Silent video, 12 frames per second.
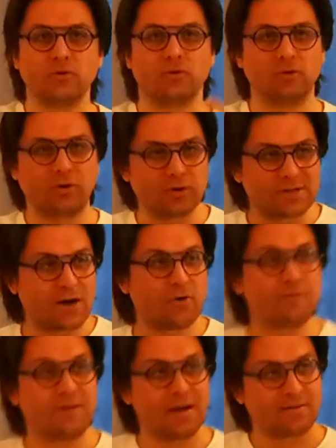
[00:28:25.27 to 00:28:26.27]
In
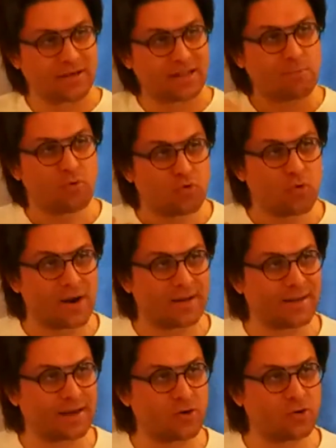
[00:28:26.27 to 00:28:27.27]
life, there is
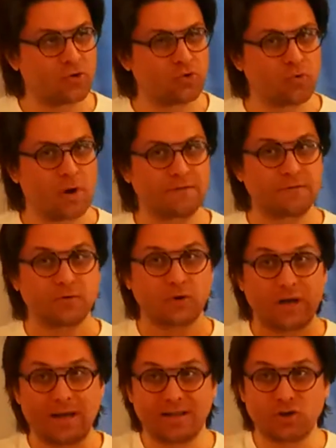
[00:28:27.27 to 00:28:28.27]
law of
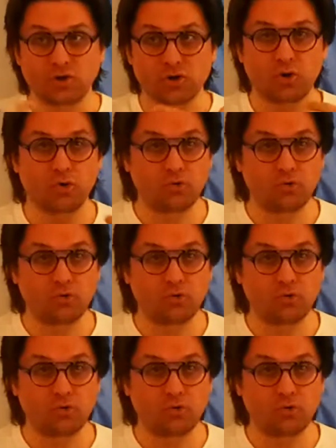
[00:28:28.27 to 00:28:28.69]
echo, where